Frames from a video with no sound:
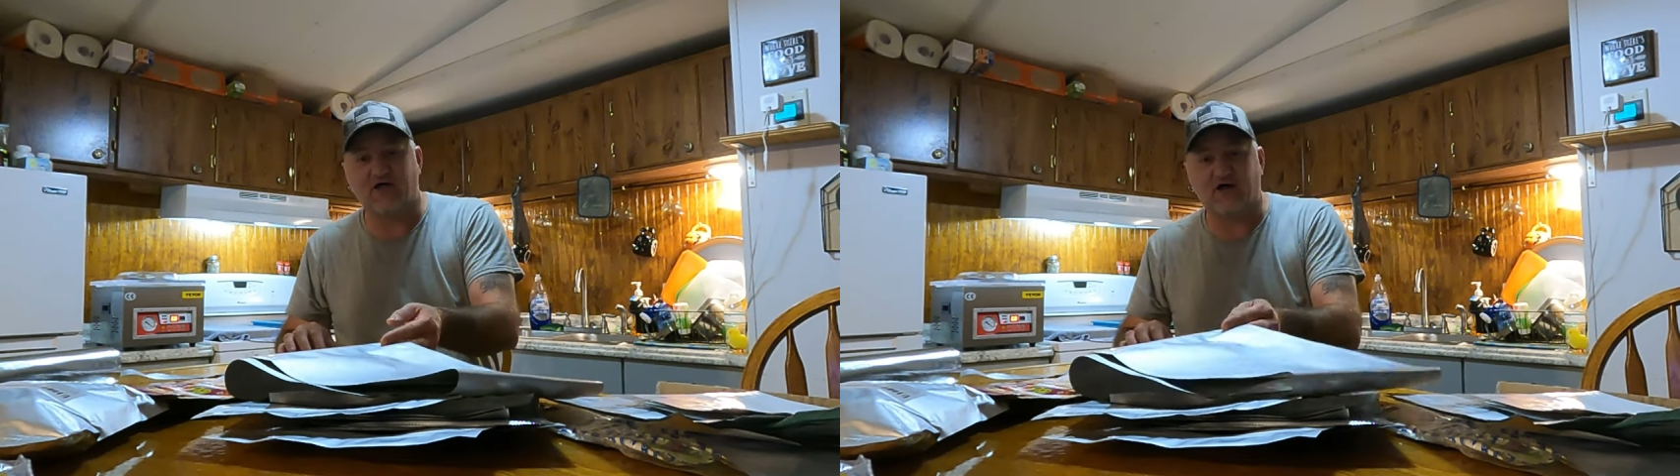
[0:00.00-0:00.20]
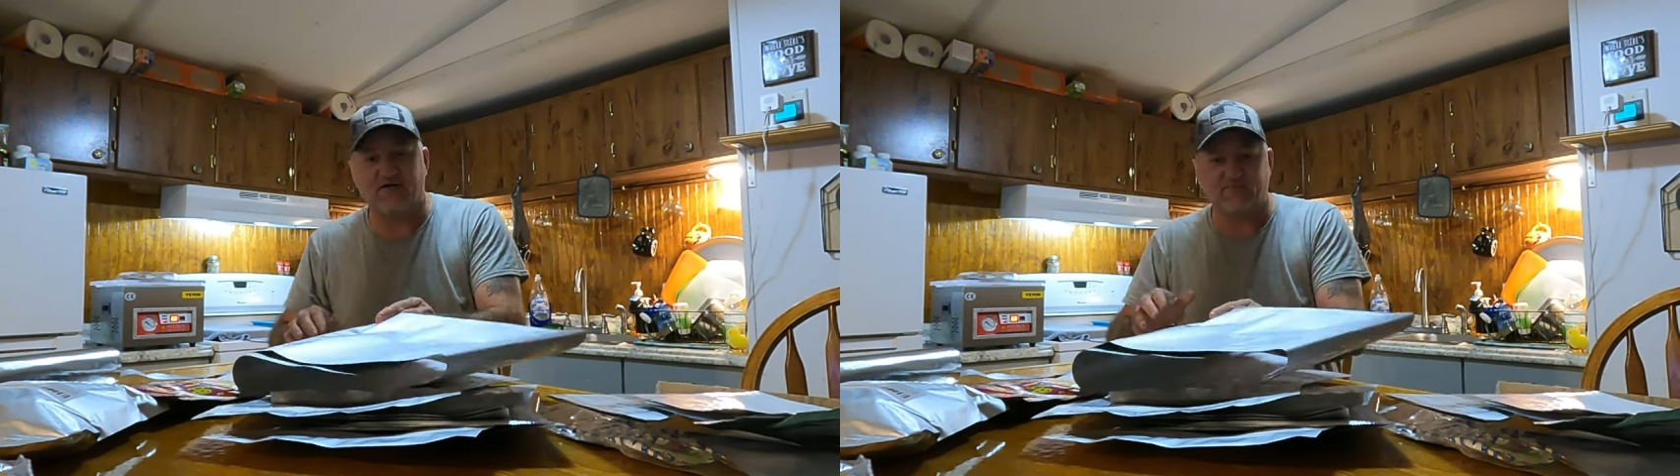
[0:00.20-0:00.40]

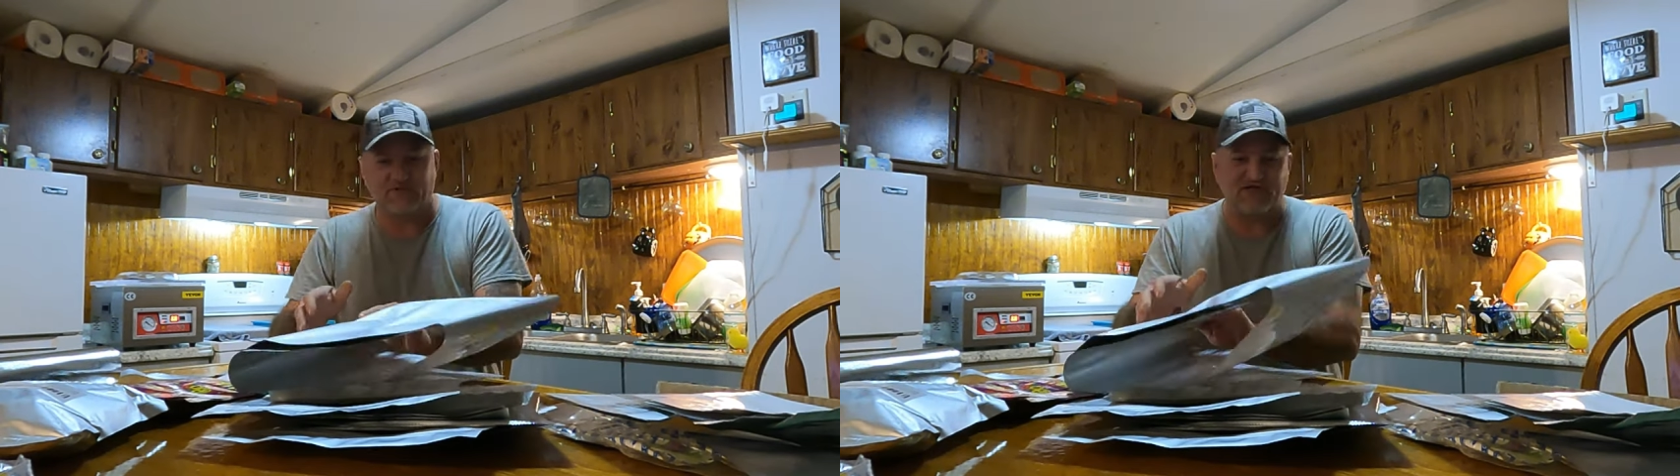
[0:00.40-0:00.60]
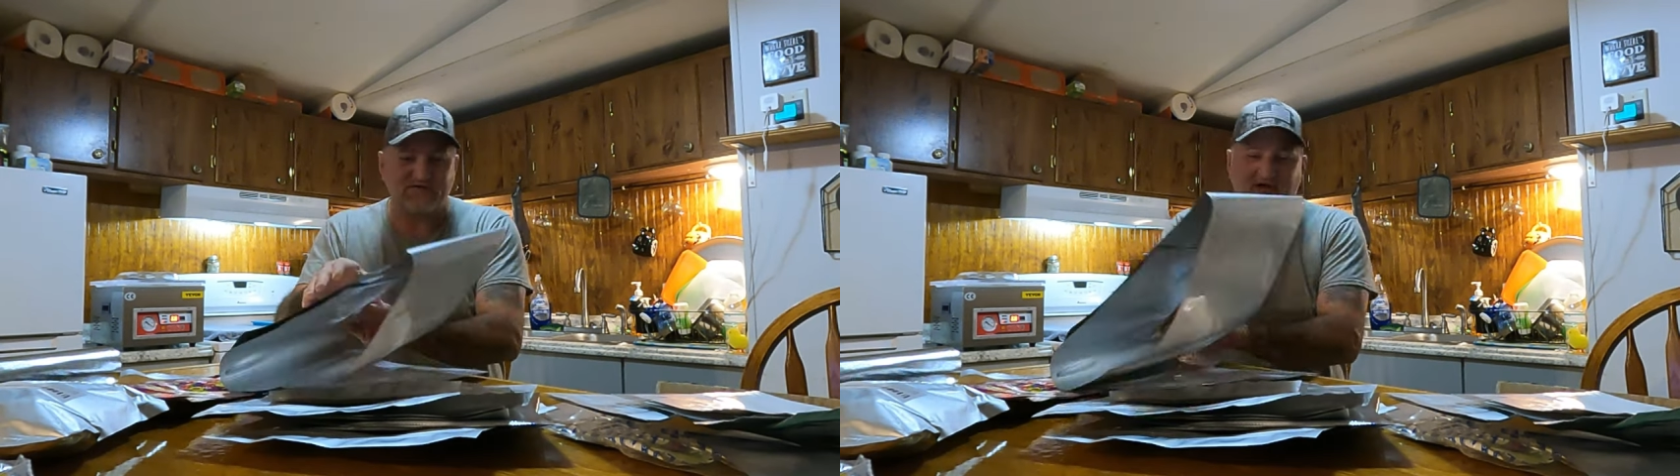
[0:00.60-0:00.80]
lot.
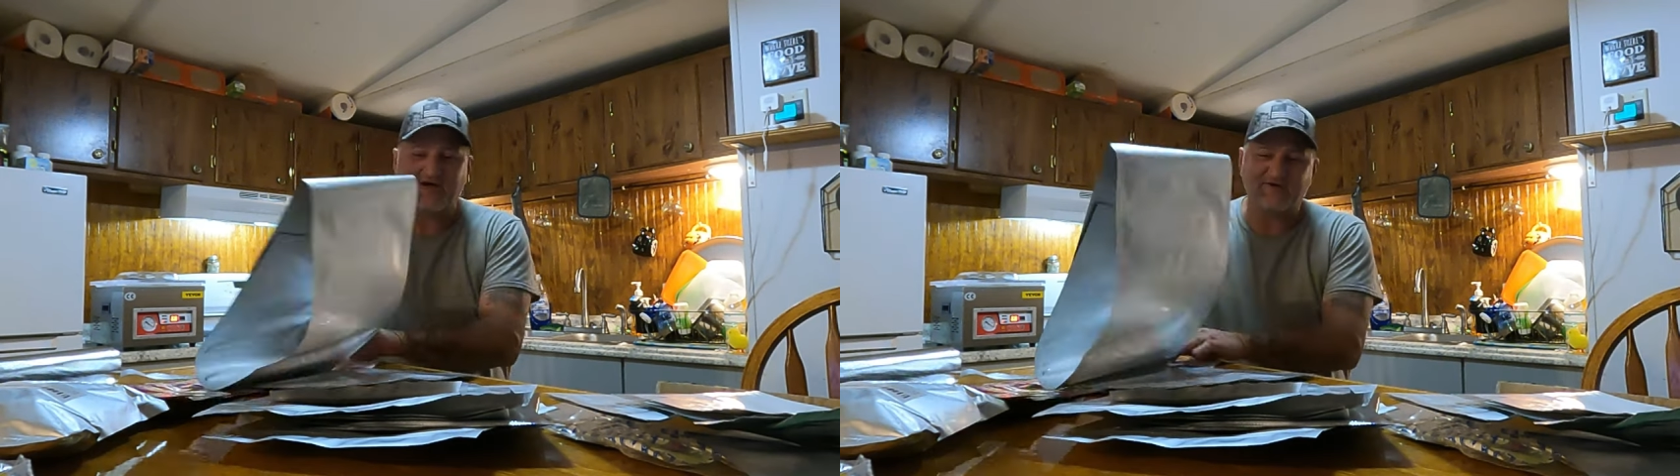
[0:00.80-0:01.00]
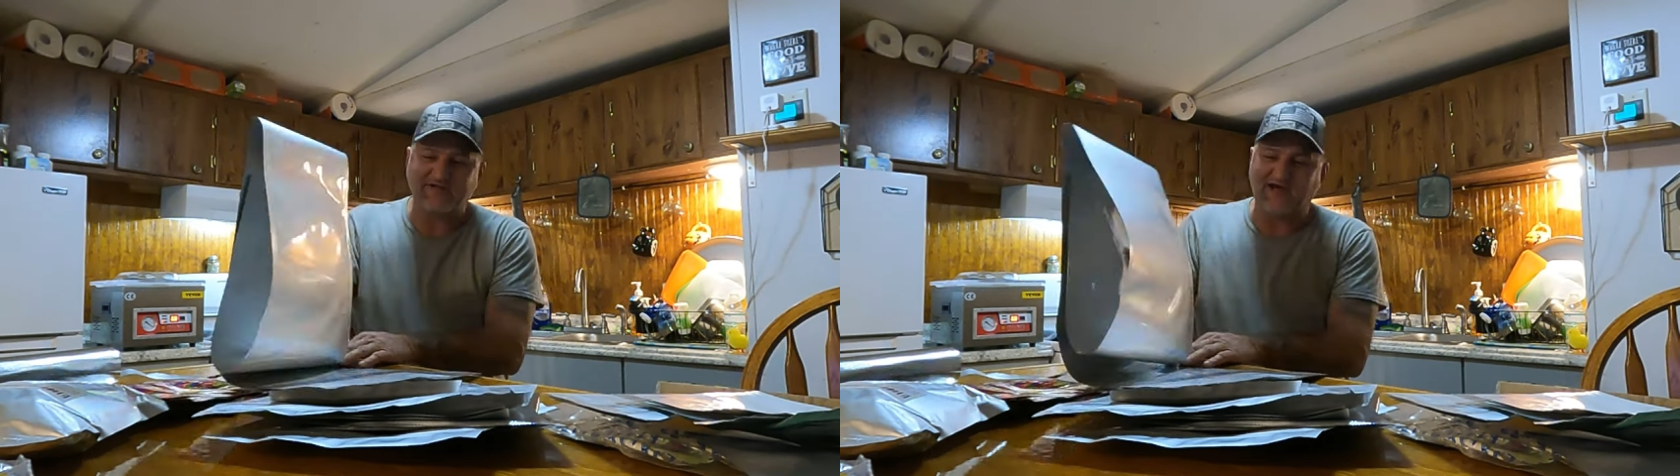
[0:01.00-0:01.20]
But this right
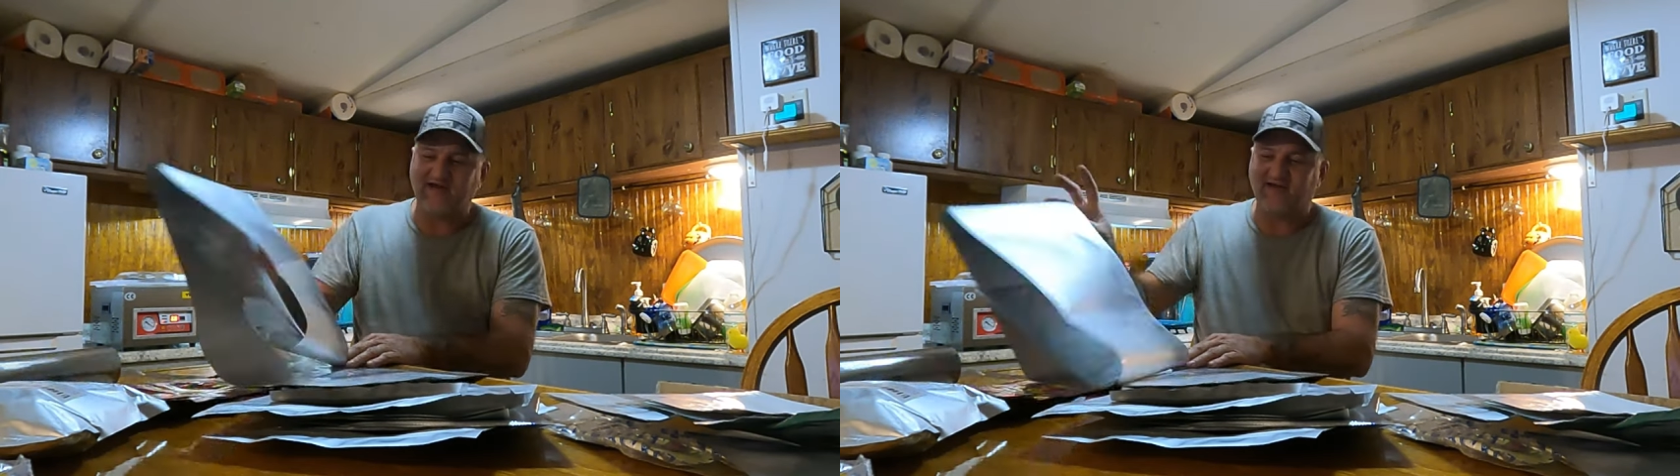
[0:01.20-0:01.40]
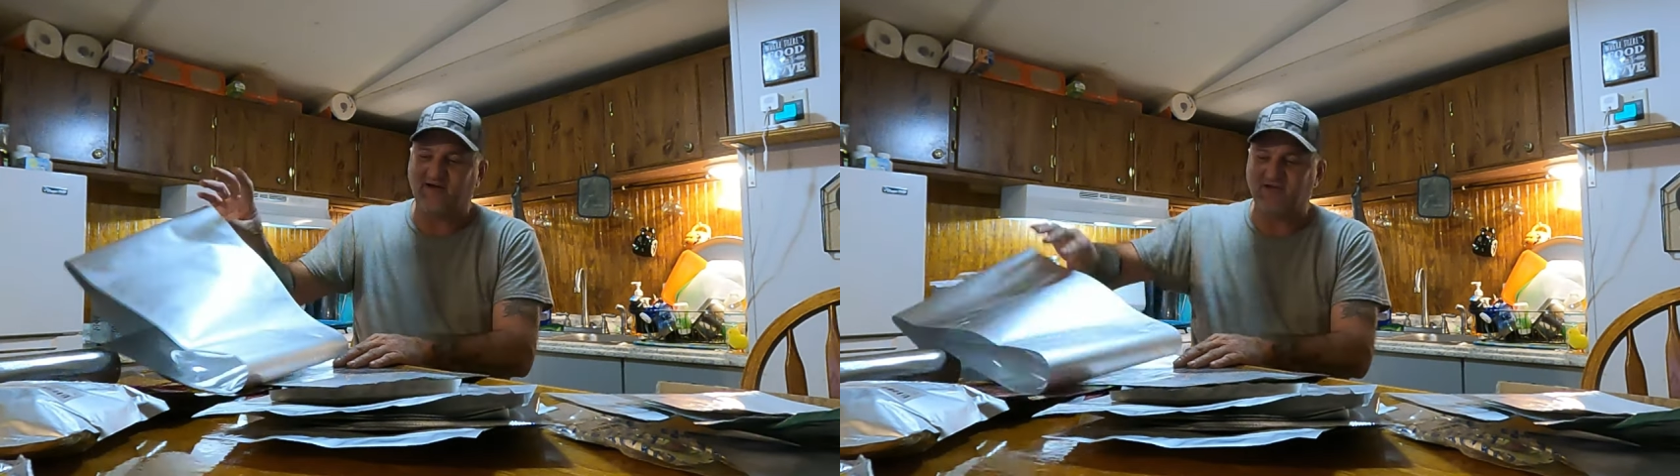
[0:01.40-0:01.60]
here has
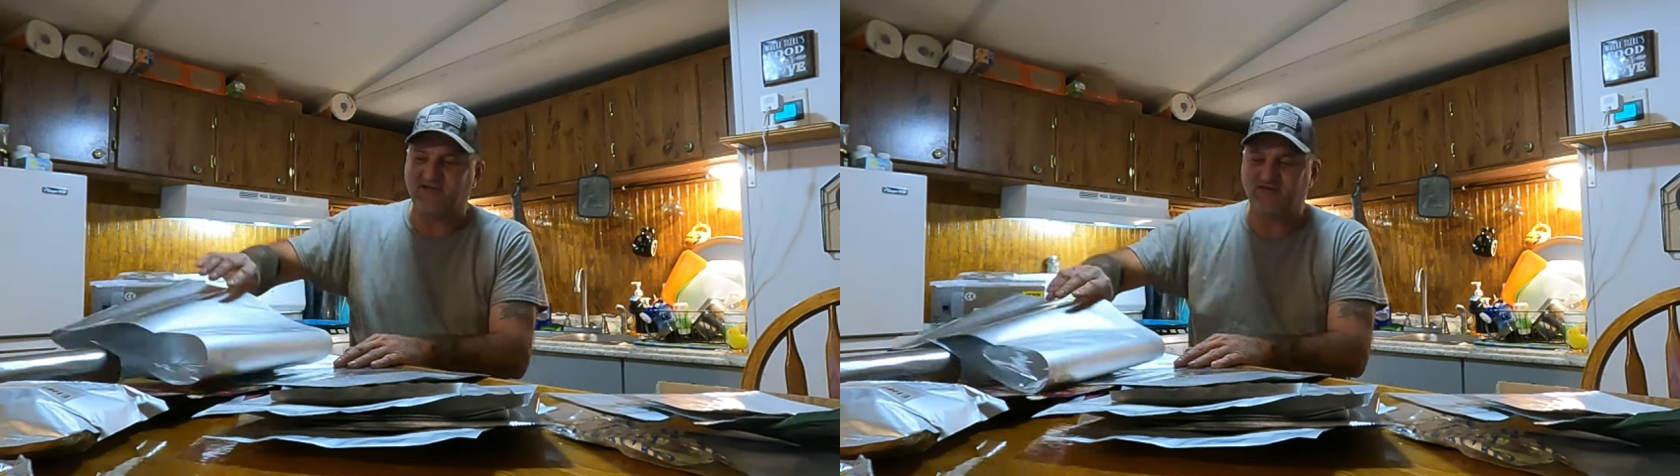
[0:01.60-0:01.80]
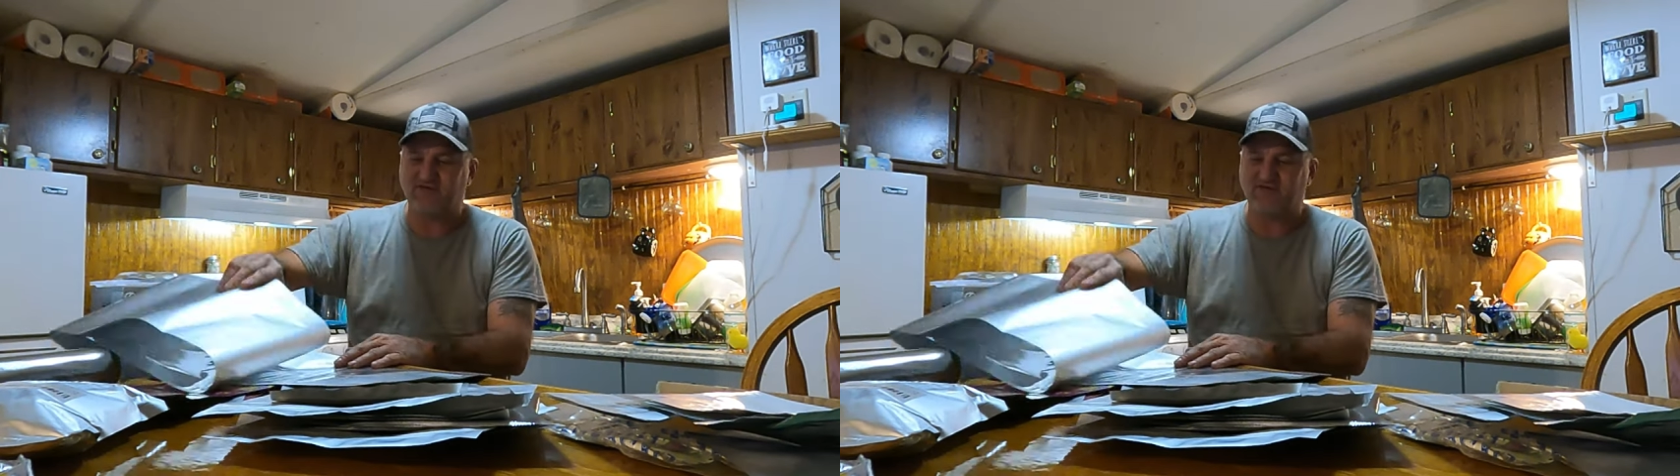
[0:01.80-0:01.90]
kind of got me